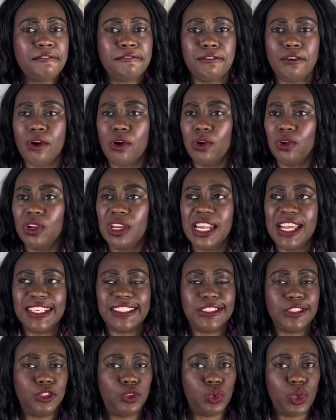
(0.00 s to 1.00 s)
for
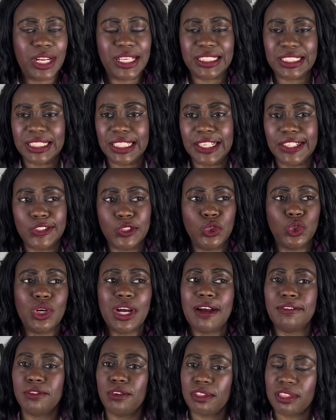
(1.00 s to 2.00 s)
lace dresses. You
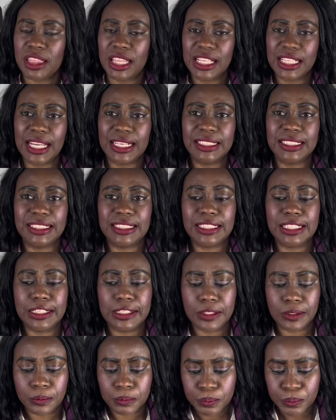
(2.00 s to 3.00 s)
don't have to think that is
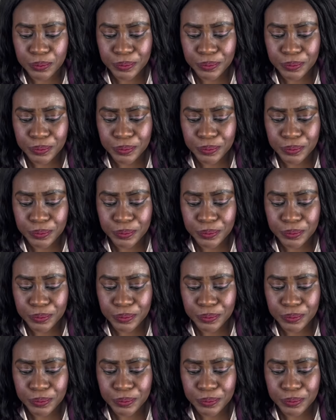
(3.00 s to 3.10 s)
a